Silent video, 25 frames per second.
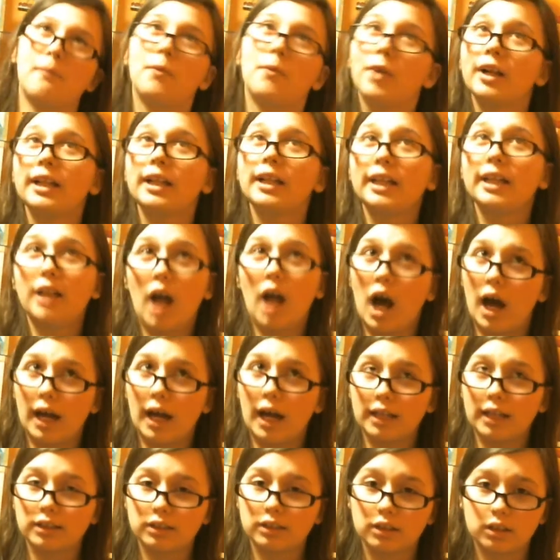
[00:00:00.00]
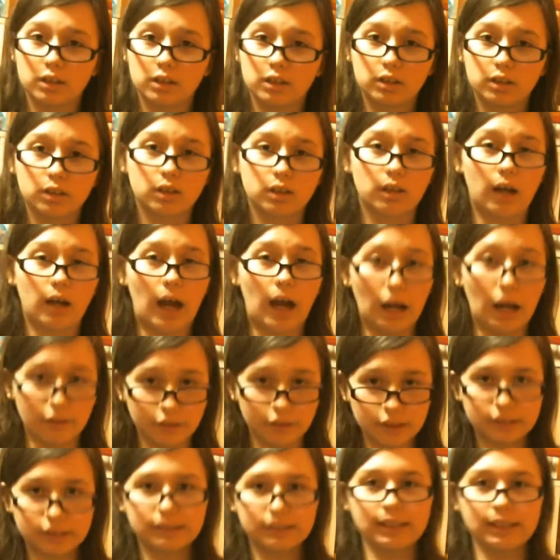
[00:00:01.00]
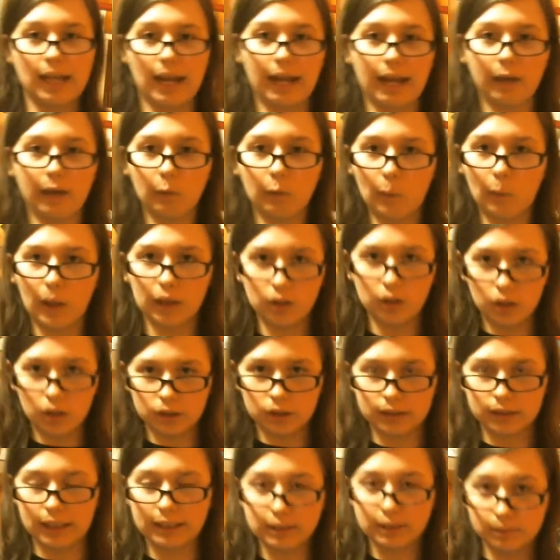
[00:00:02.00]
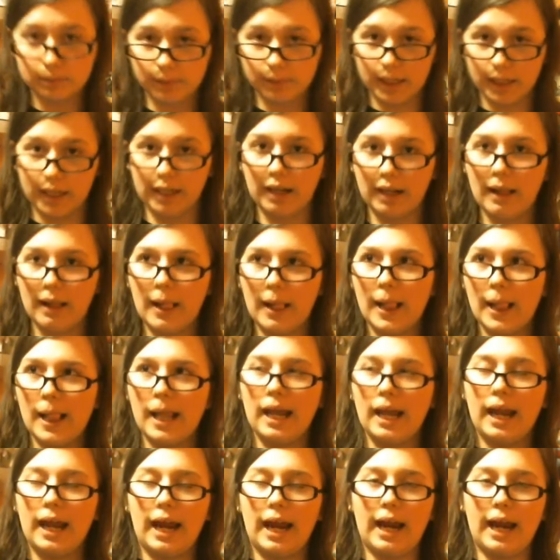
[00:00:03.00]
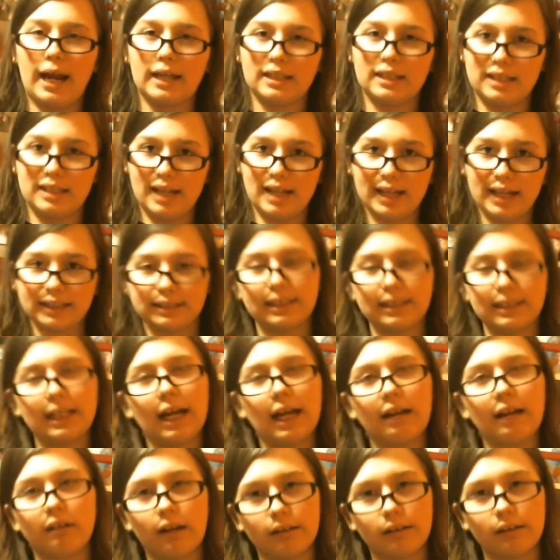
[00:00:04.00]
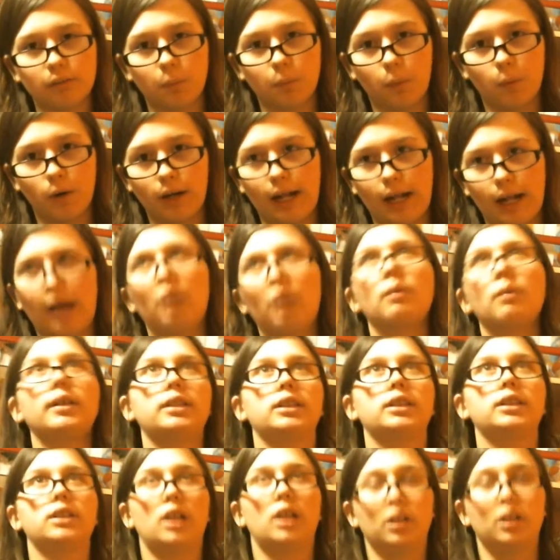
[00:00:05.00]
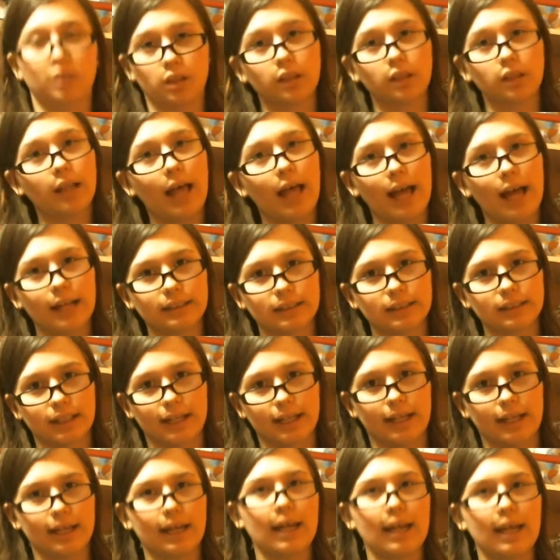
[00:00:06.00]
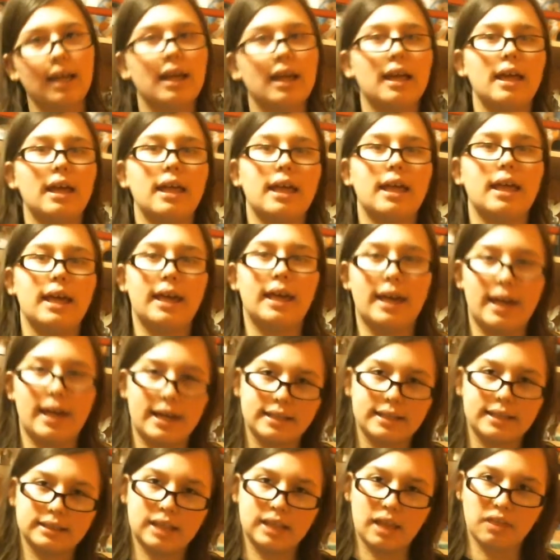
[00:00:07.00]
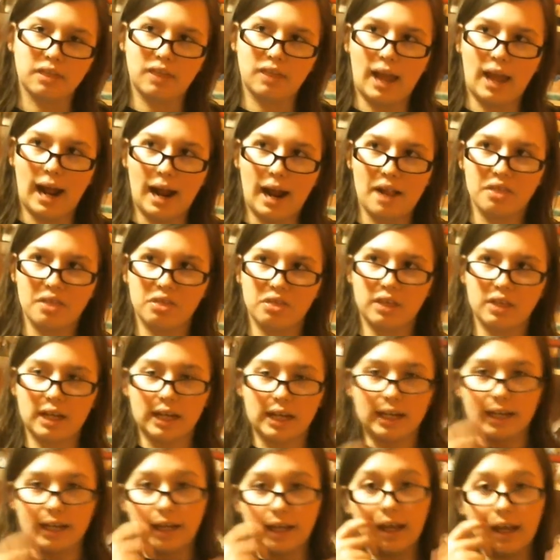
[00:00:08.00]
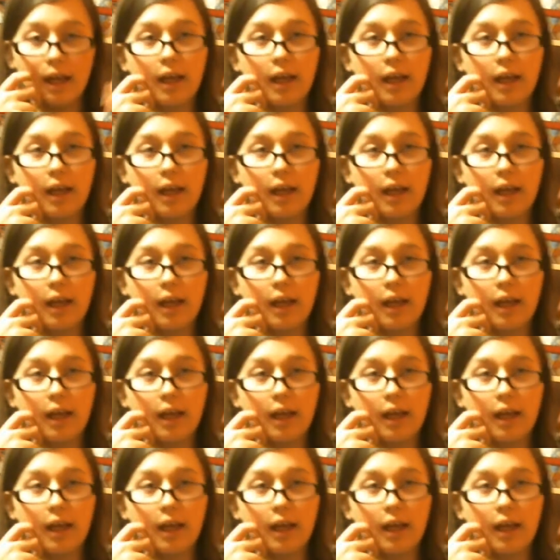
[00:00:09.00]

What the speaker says: really not. I'm just saying what it looks like to me. And the next thing I'd have to point out, which is also the last thing, is that the